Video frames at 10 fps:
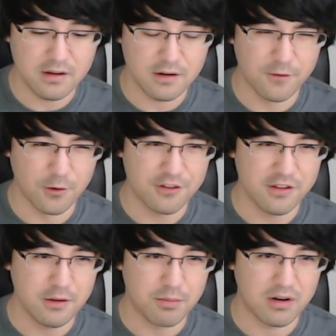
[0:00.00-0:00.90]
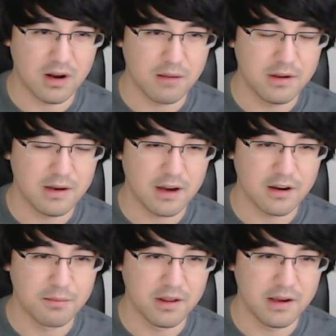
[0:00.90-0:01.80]
Unfortunately, you're probably not
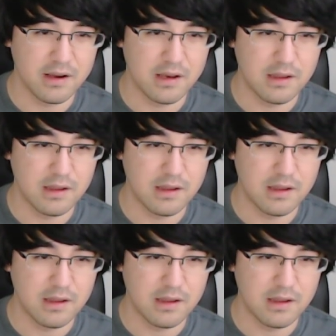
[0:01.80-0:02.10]
going to play any